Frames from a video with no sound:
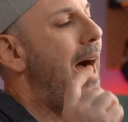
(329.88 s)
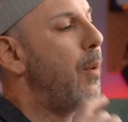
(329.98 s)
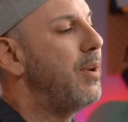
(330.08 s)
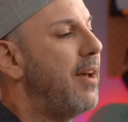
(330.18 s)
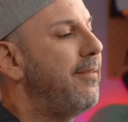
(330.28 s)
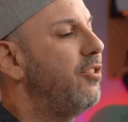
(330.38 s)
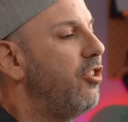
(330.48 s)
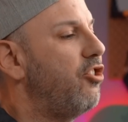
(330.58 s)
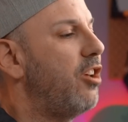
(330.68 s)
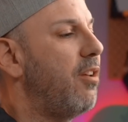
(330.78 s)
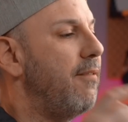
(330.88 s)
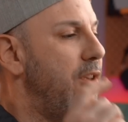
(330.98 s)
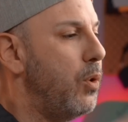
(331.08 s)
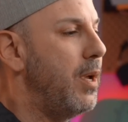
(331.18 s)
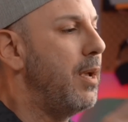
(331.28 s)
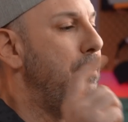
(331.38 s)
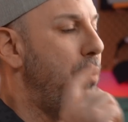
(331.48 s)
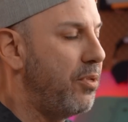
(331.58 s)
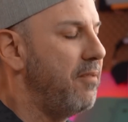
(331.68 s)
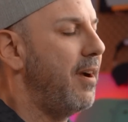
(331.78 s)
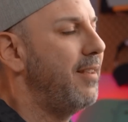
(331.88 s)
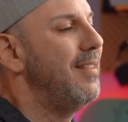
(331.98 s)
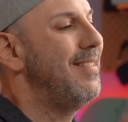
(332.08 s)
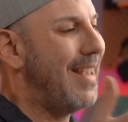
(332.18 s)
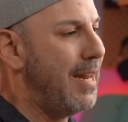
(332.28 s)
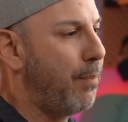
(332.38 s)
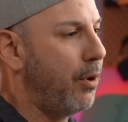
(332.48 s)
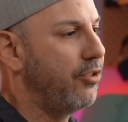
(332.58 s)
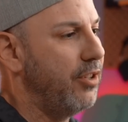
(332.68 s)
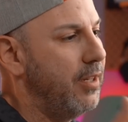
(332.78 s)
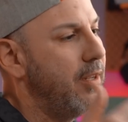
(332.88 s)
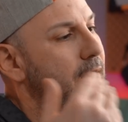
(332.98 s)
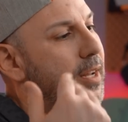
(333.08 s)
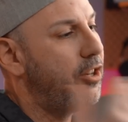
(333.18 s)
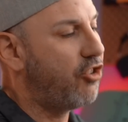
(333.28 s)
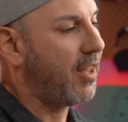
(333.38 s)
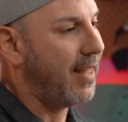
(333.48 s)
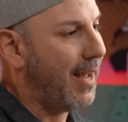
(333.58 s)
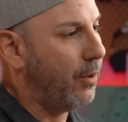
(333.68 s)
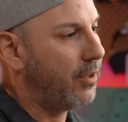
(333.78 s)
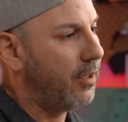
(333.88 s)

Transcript: I would definitely suggest viewing both devices in person to check that out.